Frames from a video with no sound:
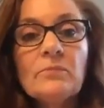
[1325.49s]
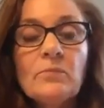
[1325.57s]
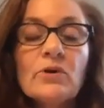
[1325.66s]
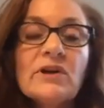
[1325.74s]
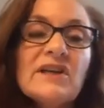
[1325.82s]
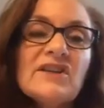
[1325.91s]

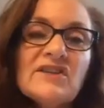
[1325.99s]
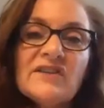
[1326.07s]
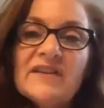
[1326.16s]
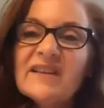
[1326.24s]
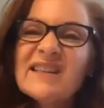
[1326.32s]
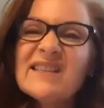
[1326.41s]
We're going to do
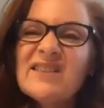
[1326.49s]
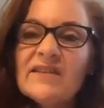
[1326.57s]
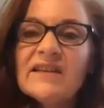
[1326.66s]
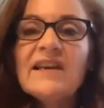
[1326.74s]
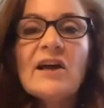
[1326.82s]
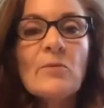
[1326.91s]
that. Let's do
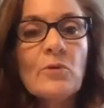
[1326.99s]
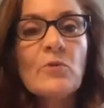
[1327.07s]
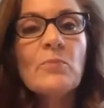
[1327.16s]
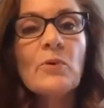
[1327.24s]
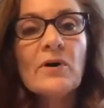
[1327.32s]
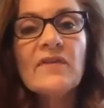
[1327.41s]
the number
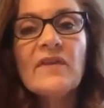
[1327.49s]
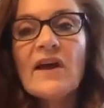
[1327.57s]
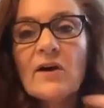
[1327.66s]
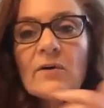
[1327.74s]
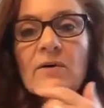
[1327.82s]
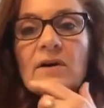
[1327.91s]
board
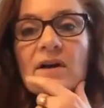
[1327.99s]
though.